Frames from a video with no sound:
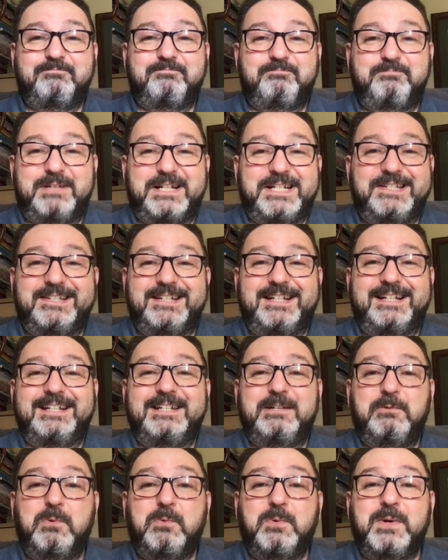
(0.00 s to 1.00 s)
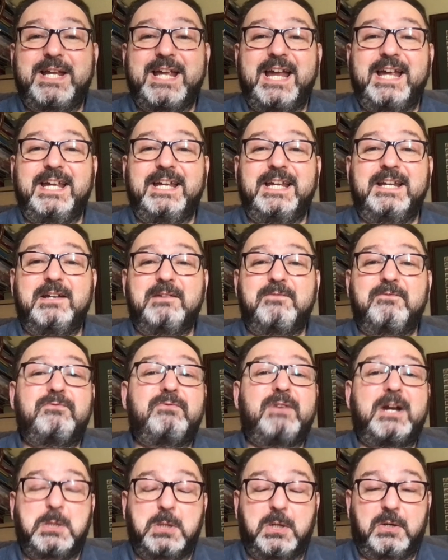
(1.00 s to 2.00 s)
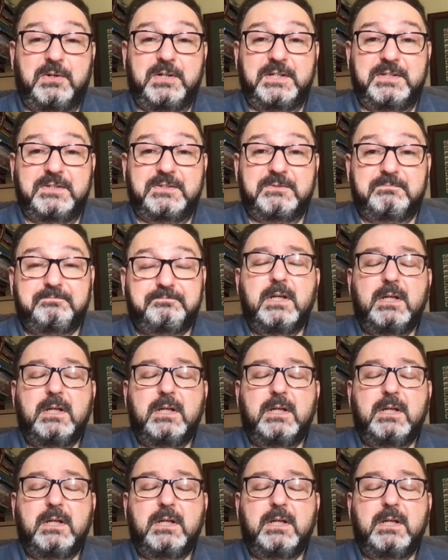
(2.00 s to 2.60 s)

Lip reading: basically we were getting fresh eyes.